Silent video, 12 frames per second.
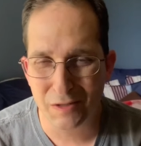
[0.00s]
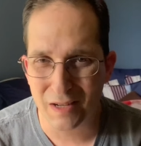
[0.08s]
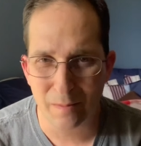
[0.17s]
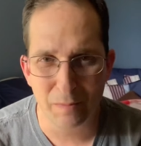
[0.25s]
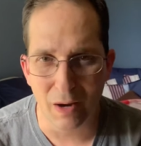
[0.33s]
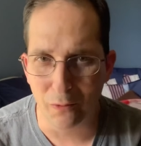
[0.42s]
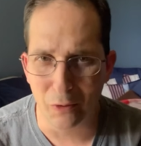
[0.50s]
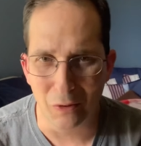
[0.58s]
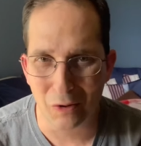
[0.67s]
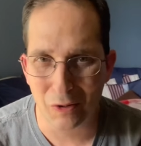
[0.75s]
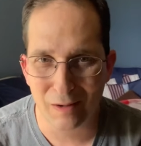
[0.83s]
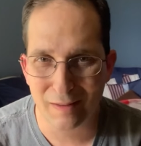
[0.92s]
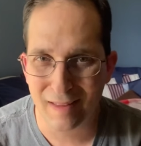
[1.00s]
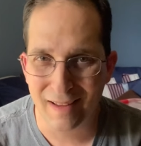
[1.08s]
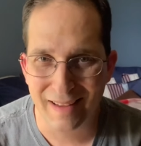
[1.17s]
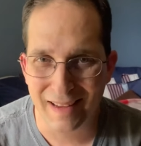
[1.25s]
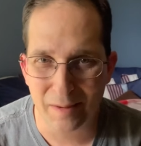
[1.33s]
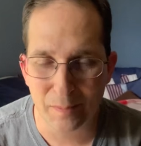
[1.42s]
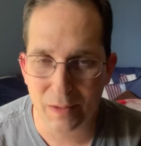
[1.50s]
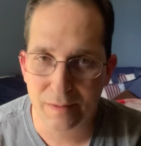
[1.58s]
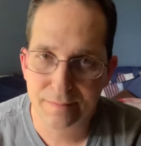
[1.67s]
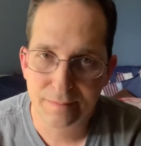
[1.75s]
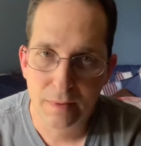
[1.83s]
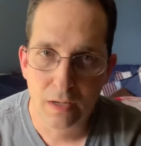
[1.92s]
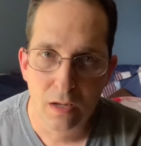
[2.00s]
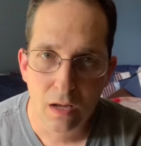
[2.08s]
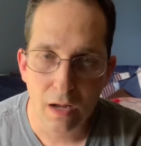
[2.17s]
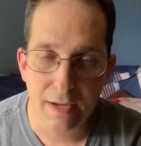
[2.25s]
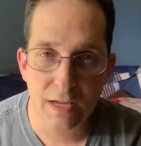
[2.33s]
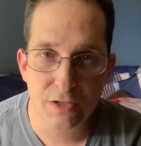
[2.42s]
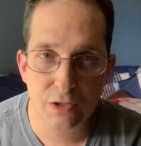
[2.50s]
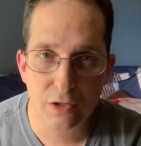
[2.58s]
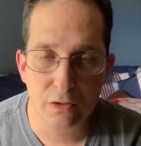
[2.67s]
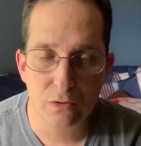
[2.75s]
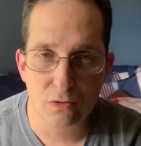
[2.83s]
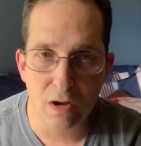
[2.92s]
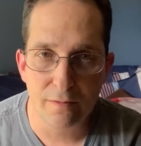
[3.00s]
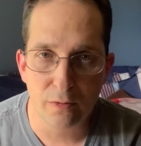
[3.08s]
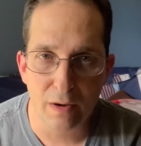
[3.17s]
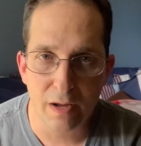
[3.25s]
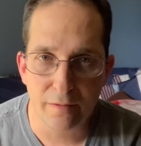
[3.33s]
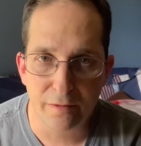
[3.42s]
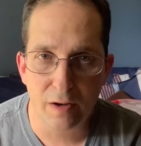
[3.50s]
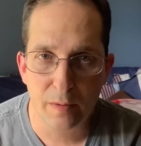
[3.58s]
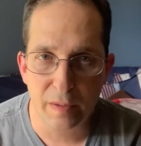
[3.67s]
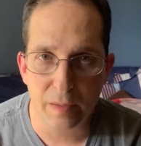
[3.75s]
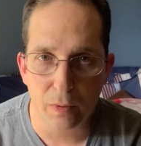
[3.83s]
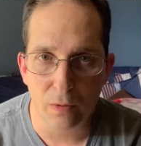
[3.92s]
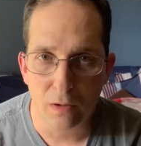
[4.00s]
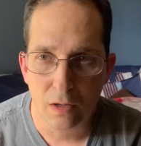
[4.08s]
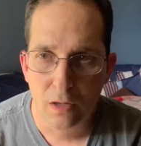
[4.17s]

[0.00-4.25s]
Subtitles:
I'm not real good at that game, but I guess you can drive around and fuck people.